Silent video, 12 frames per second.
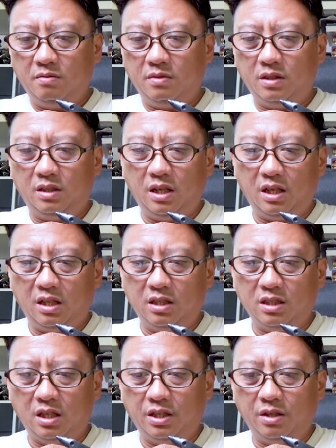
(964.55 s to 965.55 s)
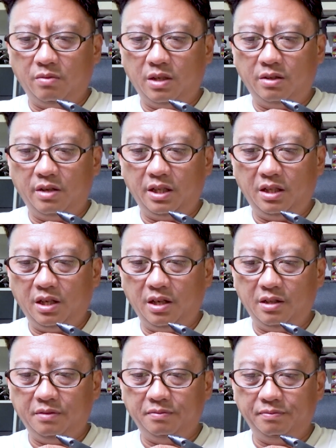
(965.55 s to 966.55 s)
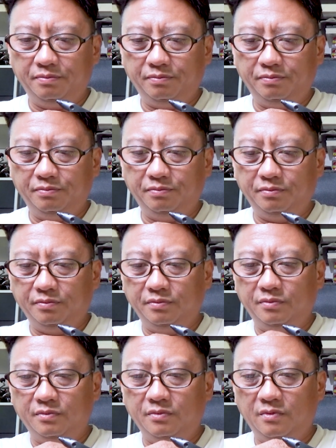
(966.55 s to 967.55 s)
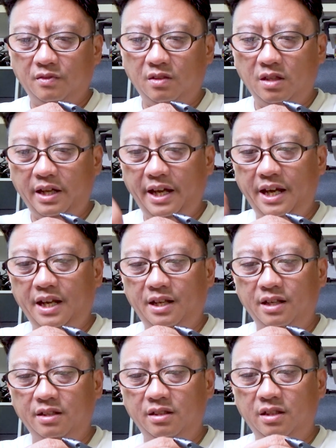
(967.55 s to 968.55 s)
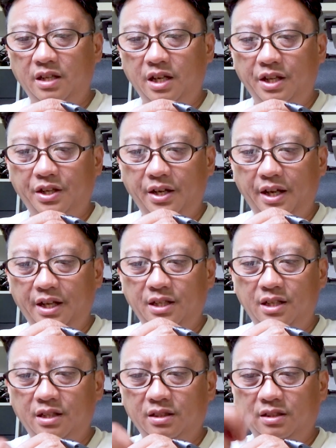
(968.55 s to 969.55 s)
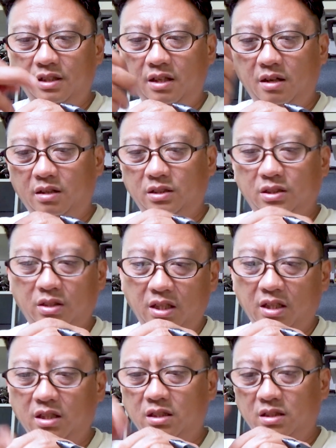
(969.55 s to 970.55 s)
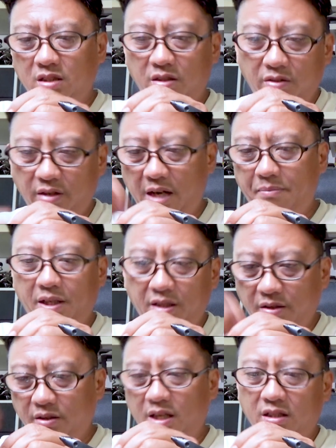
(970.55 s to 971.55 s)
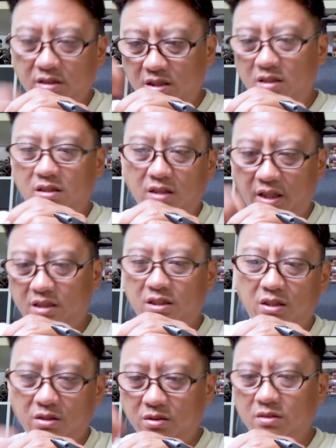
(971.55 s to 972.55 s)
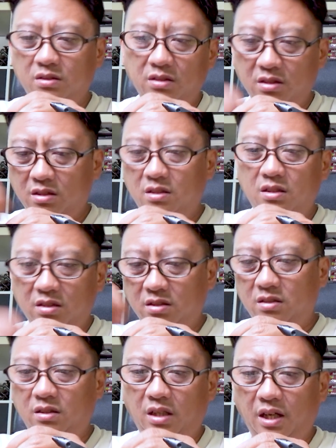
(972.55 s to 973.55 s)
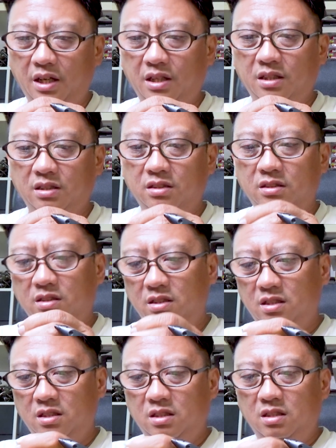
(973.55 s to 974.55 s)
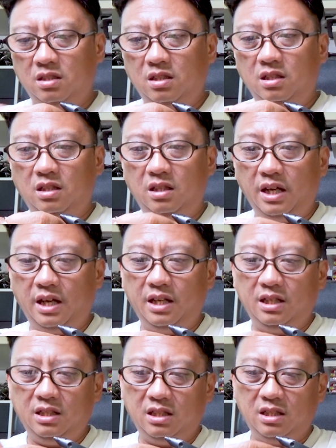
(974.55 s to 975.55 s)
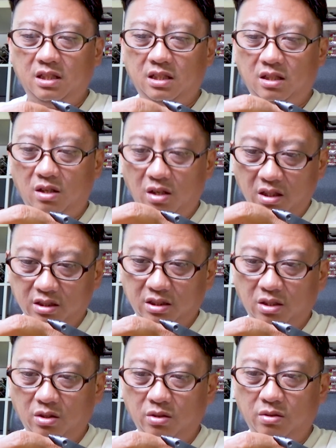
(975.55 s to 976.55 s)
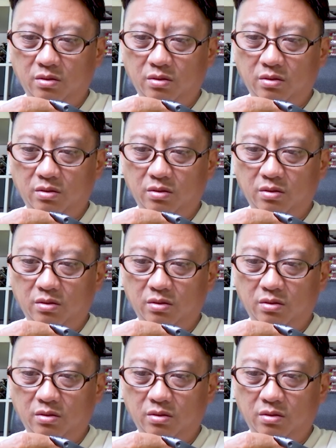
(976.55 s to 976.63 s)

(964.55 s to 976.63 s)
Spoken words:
I'll take this other one right here, the end, the other end. I'm also gonna wrap it around like so. Okay, and then also